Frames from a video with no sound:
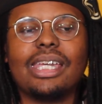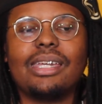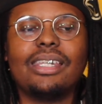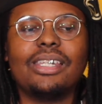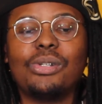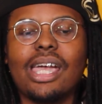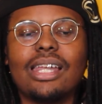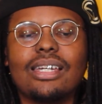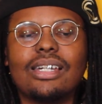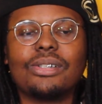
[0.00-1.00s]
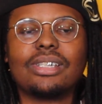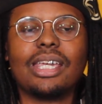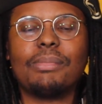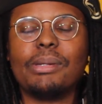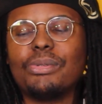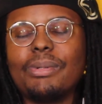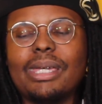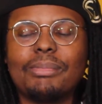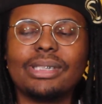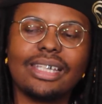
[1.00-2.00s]
I'm saying? You gotta understand people
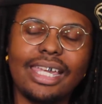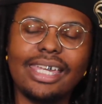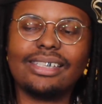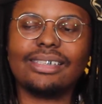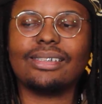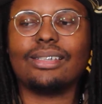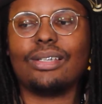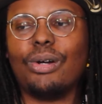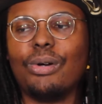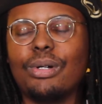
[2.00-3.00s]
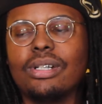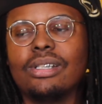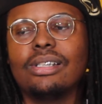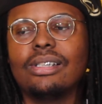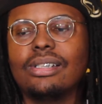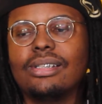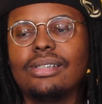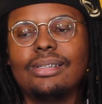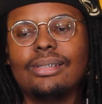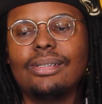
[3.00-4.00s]
make mistakes. So
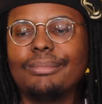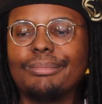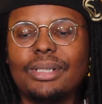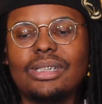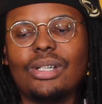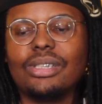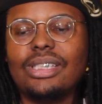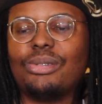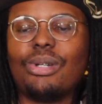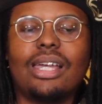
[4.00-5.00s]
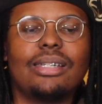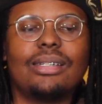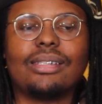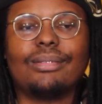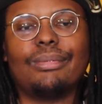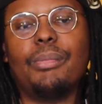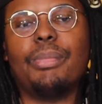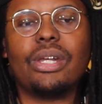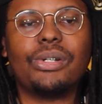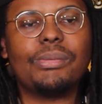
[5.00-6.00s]
as long as he's trying to
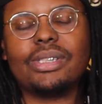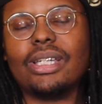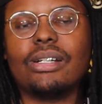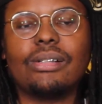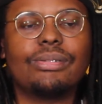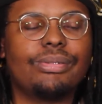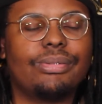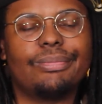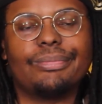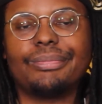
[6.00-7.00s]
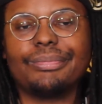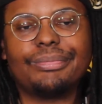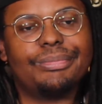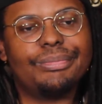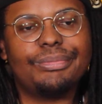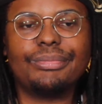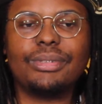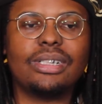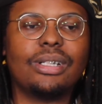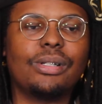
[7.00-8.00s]
better himself,
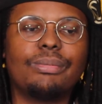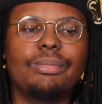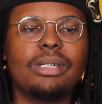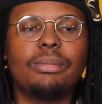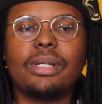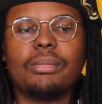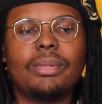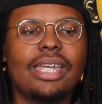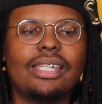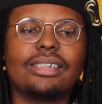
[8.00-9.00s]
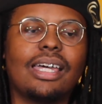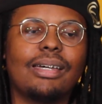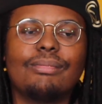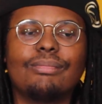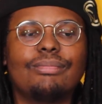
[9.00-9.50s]
you know, be a better man, stop.